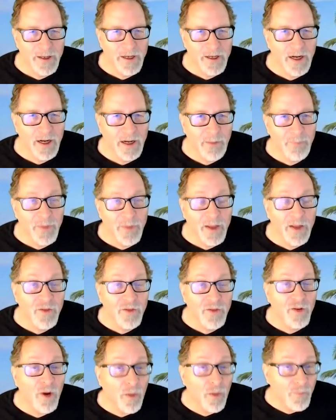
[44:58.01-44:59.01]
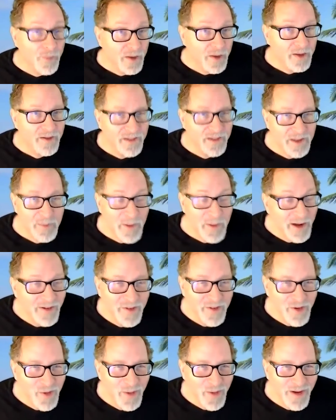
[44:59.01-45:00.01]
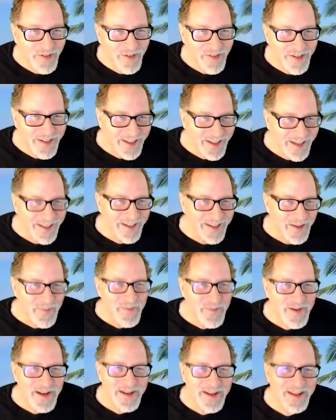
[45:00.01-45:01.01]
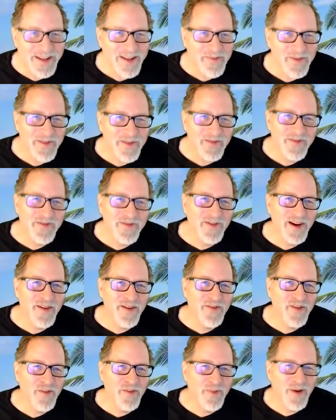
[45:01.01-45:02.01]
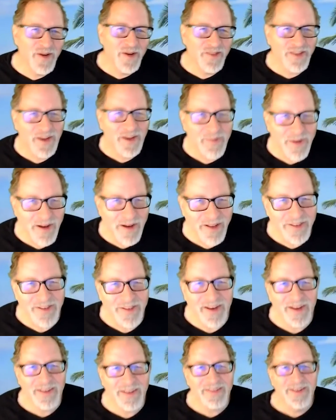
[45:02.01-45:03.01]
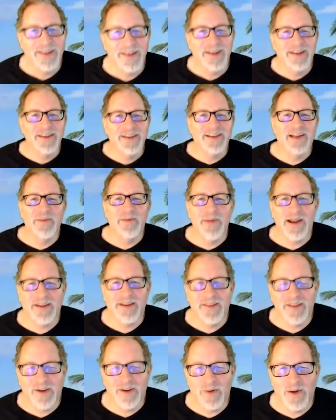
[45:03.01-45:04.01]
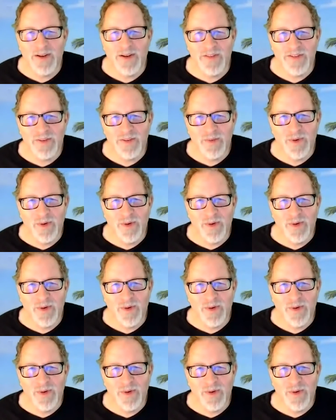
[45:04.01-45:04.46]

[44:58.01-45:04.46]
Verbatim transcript: Um, so get back to your question again. I'm being, I've been very verbose. I apologize. Get back to your question.